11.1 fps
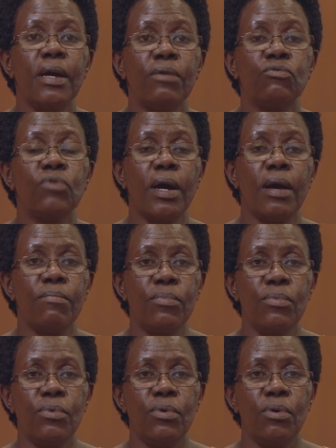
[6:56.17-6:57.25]
outcome
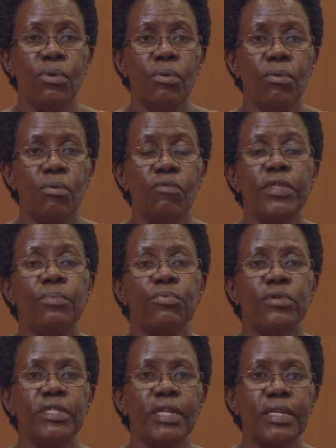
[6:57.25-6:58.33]
of the
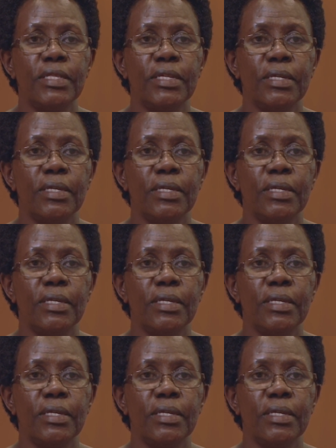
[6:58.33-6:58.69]
project.